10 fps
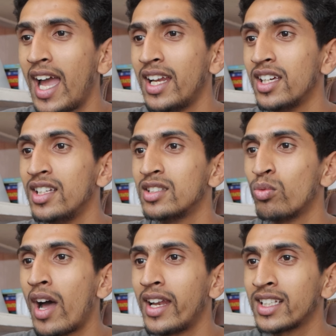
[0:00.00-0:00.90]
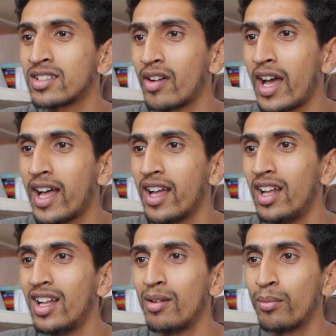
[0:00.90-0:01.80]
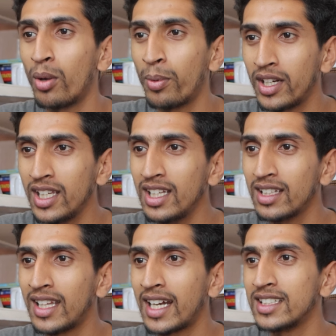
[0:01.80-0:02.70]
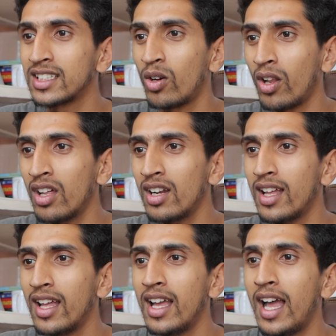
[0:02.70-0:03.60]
and here is one extra property, that is color,